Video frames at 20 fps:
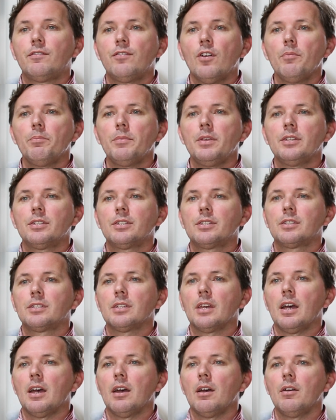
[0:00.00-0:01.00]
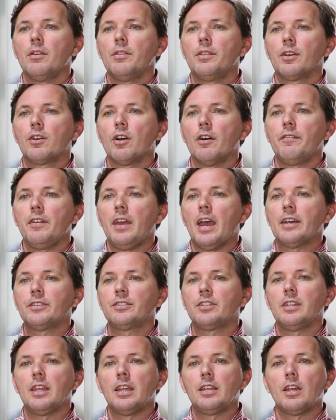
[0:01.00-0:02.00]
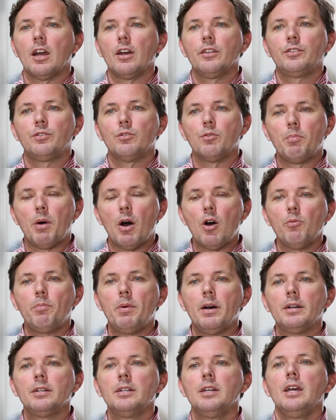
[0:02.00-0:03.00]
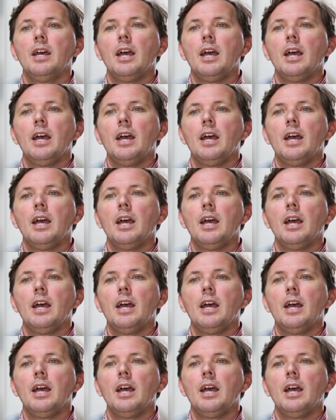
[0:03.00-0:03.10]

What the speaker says: from this the coffee has to then go through a pulper,